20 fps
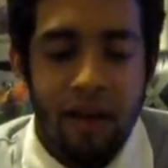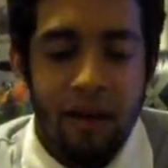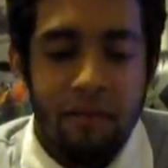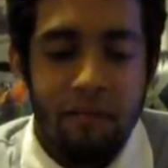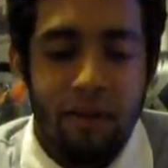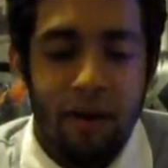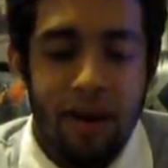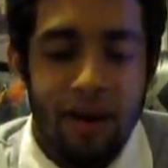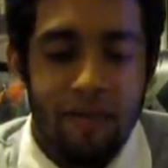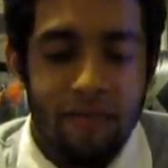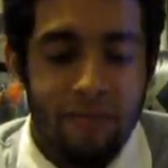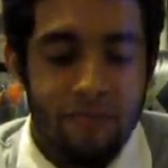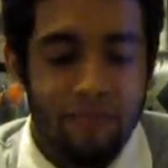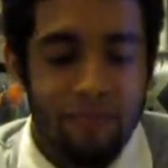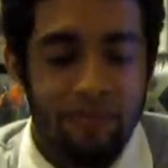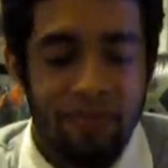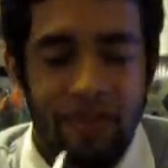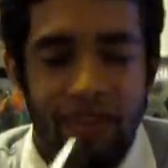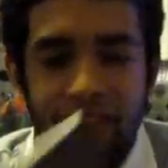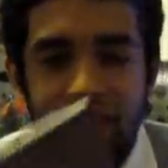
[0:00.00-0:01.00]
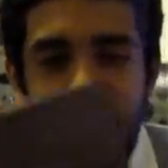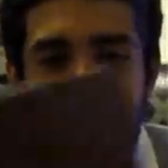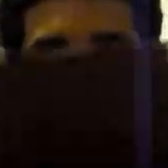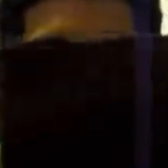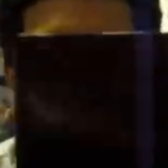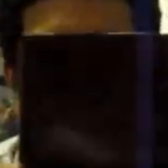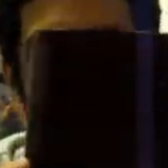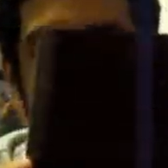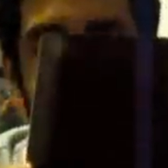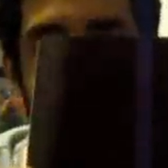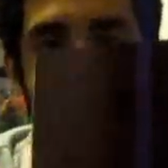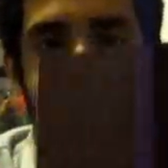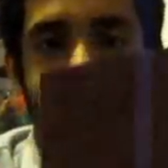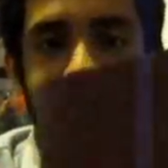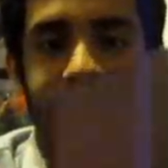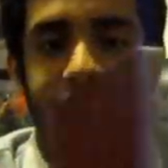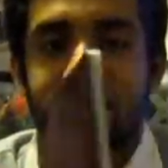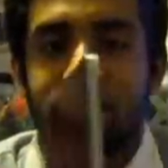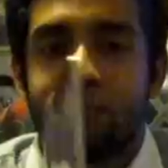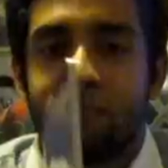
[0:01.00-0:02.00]
But this is what it
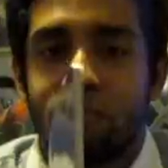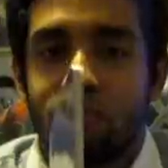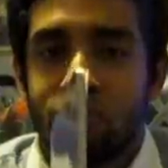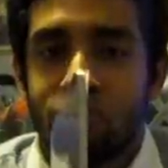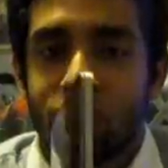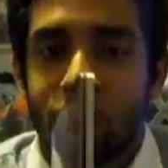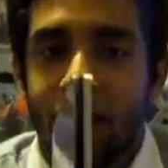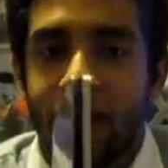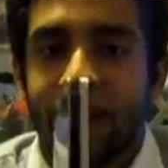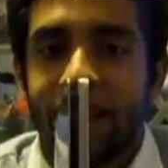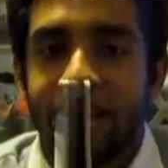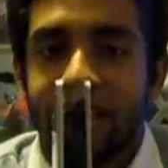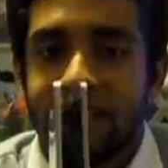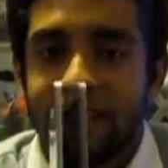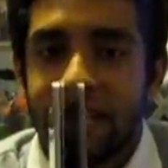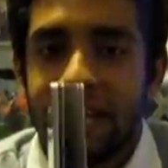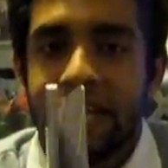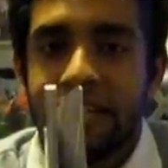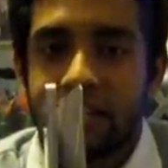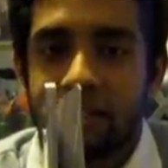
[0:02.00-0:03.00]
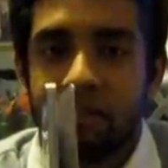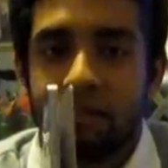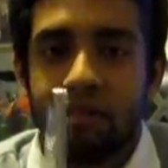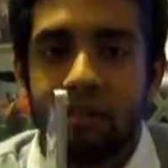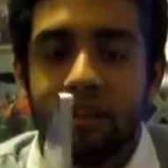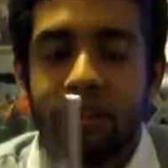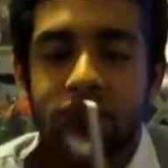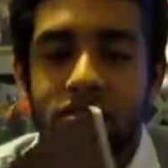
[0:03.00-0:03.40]
is. It's pretty diesel.